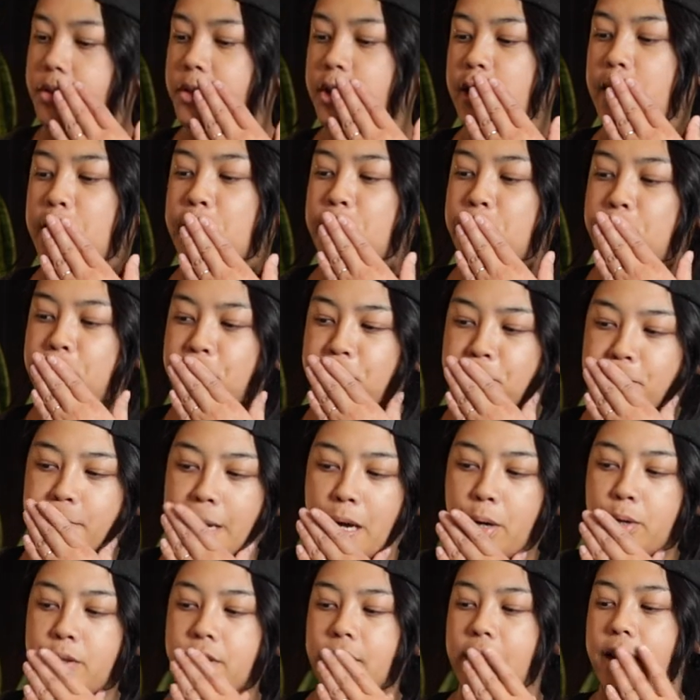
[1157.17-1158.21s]
So
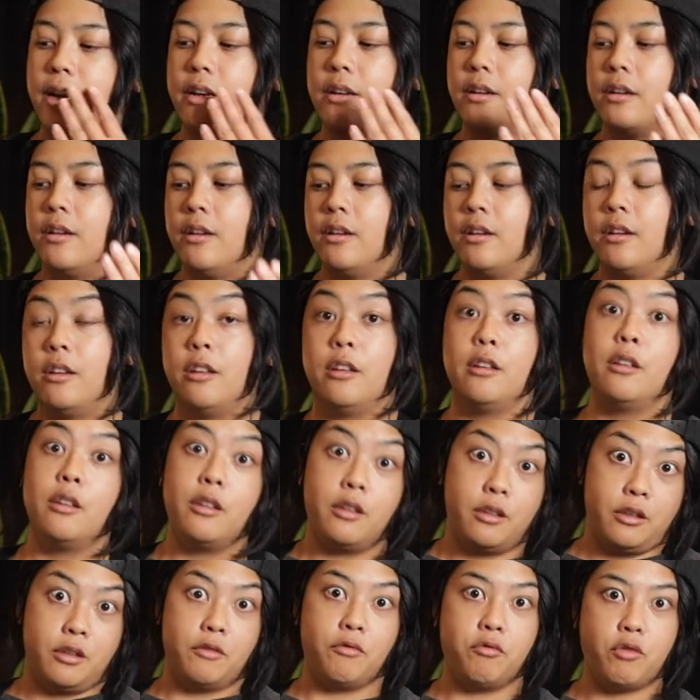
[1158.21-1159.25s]
I was like,
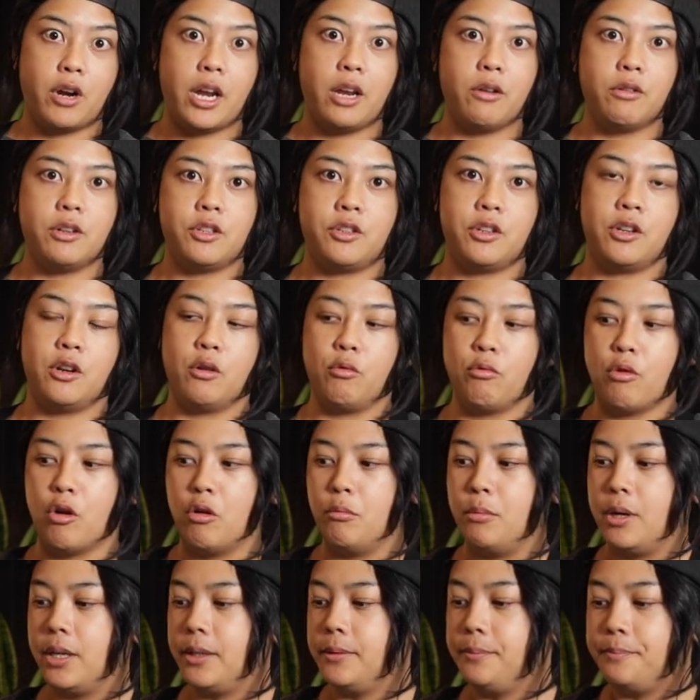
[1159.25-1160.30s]
the fragrance and
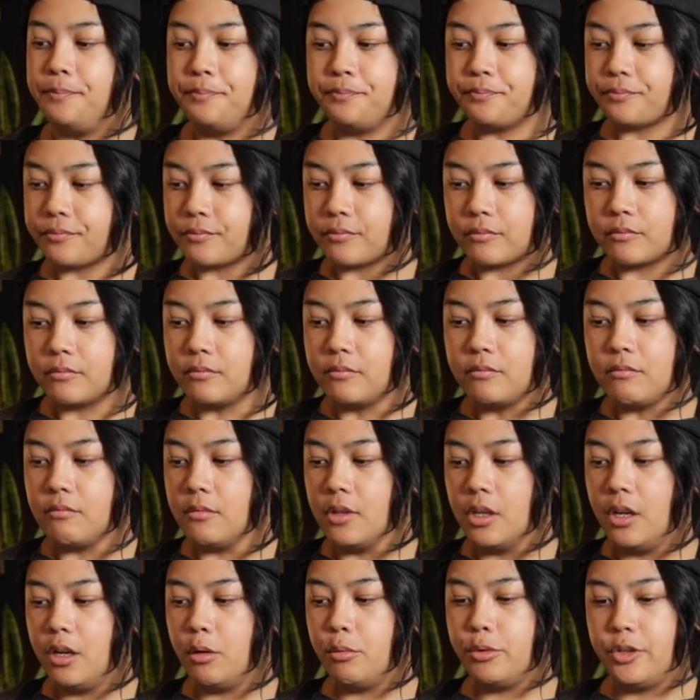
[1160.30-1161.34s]
aroma,
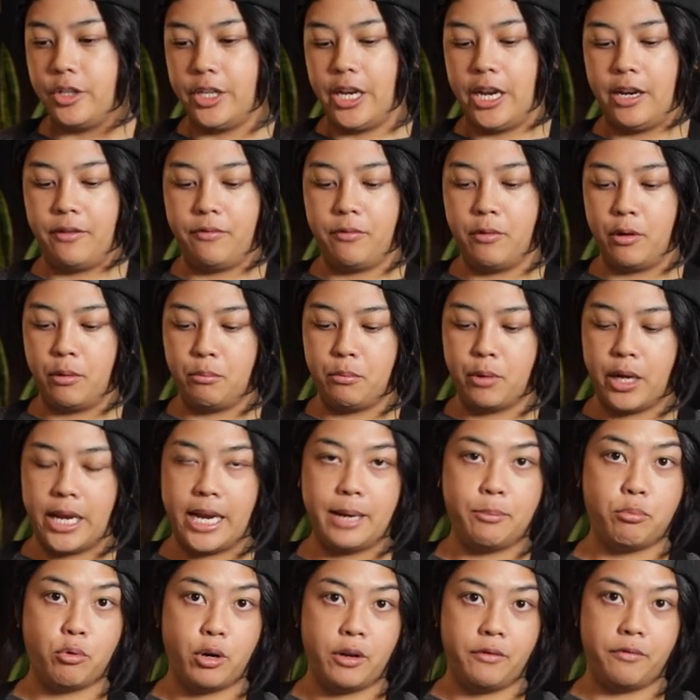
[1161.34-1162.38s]
it was an eight
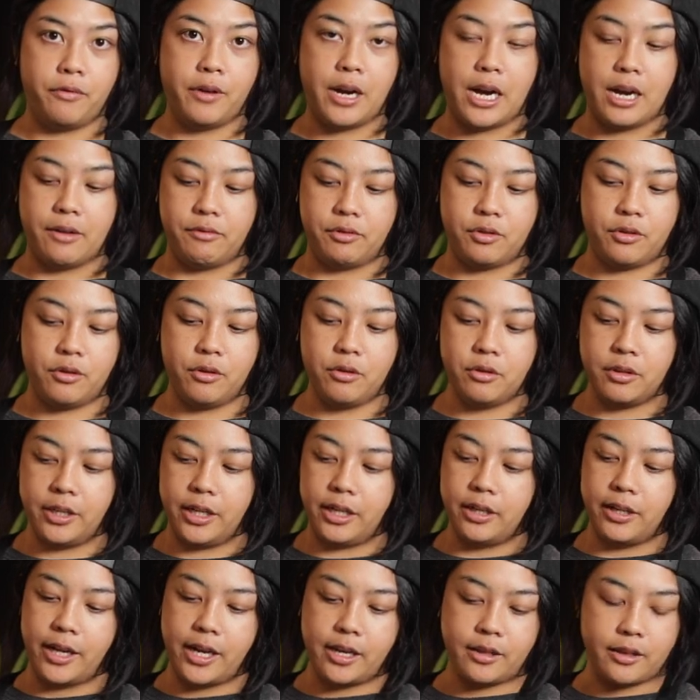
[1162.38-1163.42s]
point five.
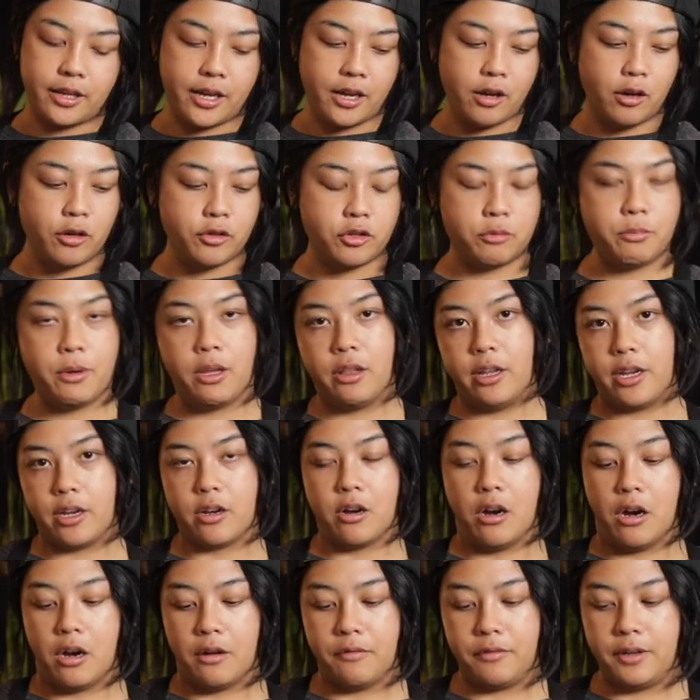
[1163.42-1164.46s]
Certainly, like, they all smell like
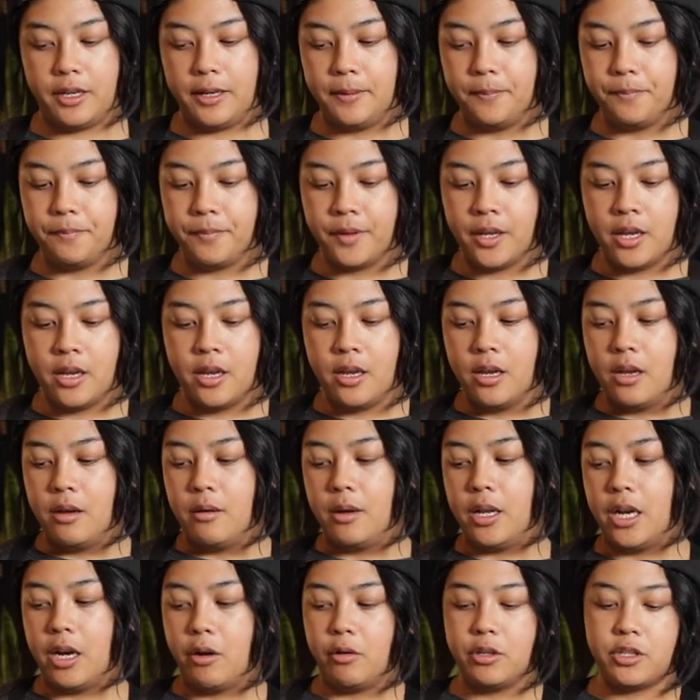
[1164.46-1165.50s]
coffee.
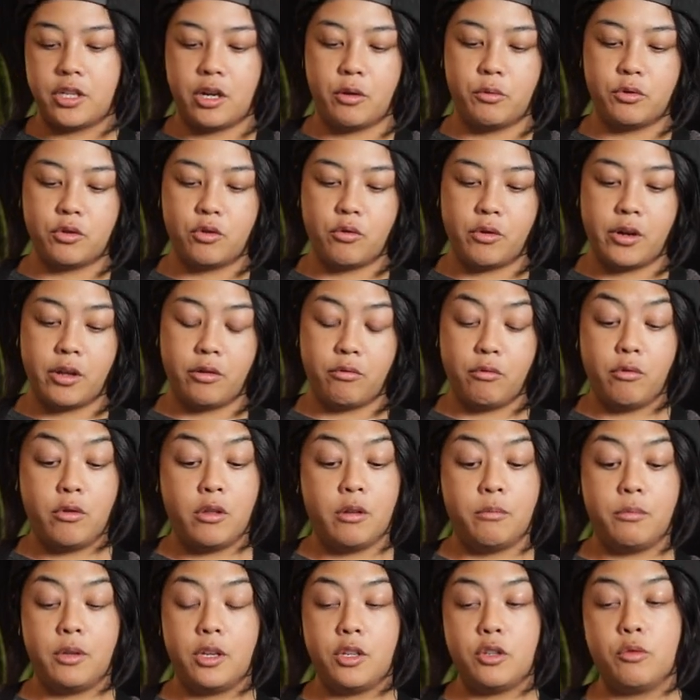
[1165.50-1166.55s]
And as I was going through
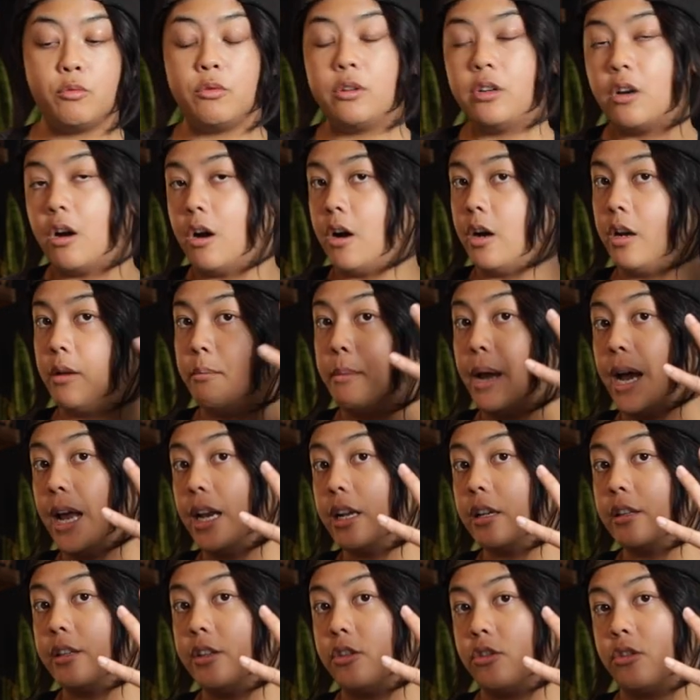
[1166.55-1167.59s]
them, this one
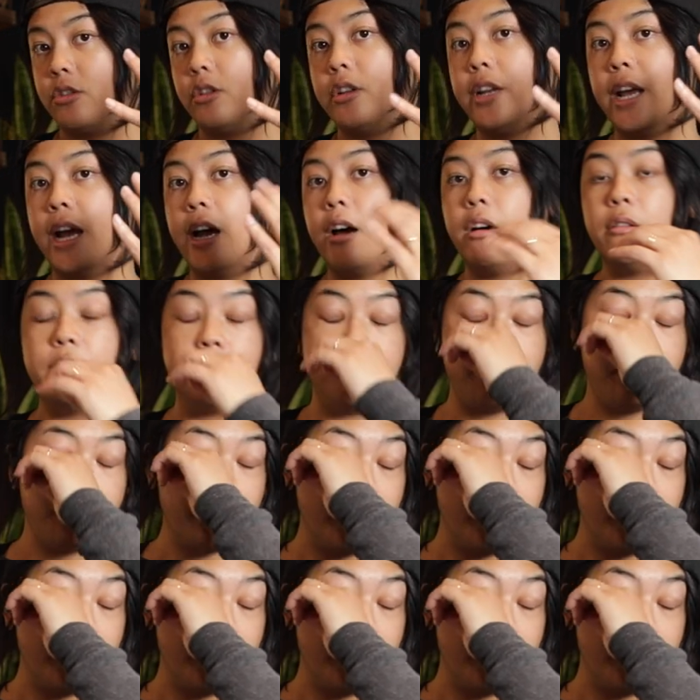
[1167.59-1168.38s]
automatically stood out.